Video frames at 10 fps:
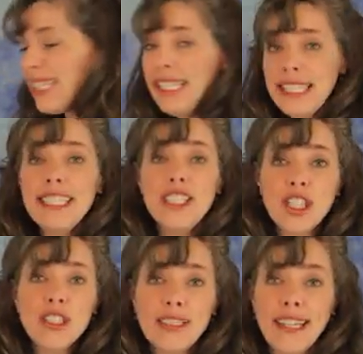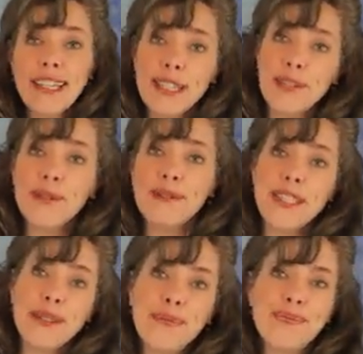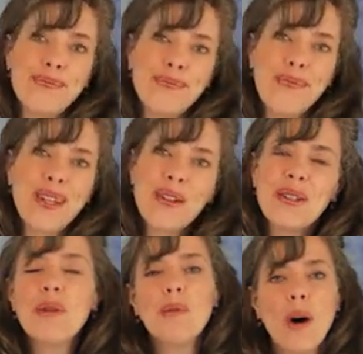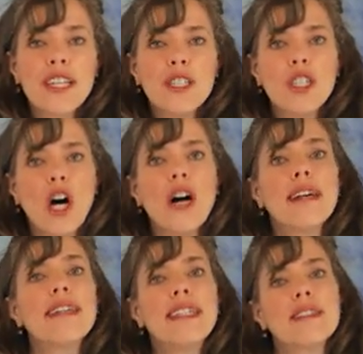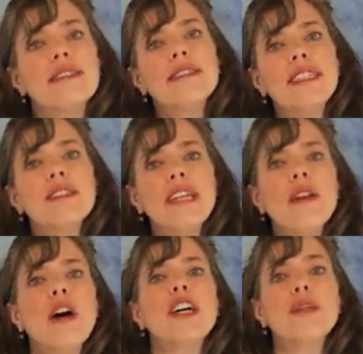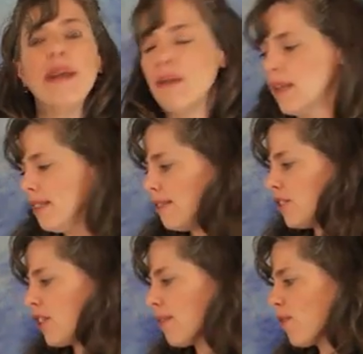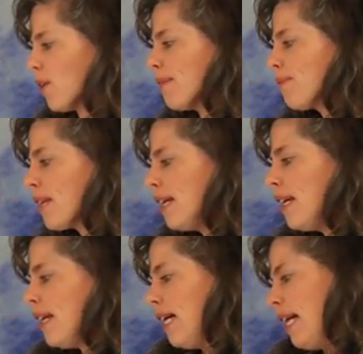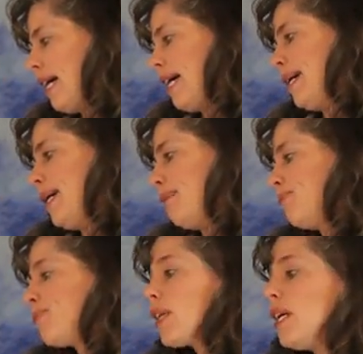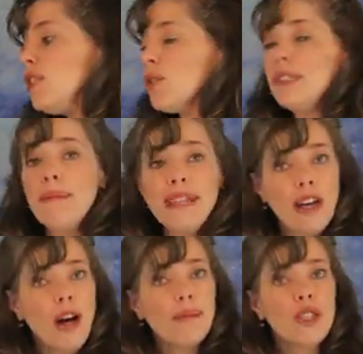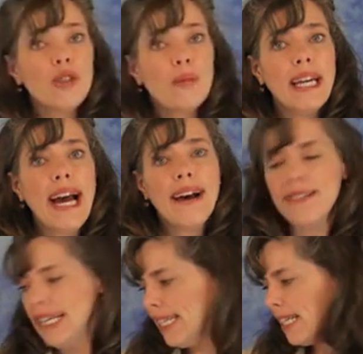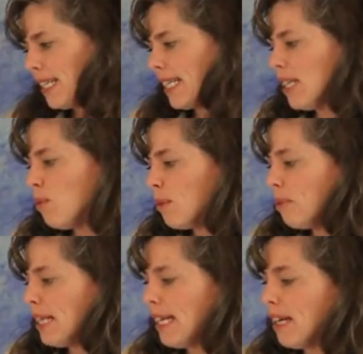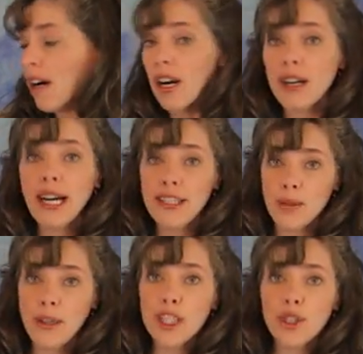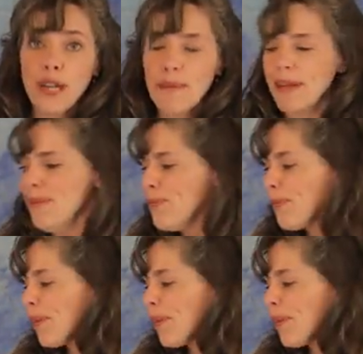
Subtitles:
In addition to telling you, you know, walk your dog, and here's how long you might want to start for. So some of the options we have in clinic would be our underwater treadmill.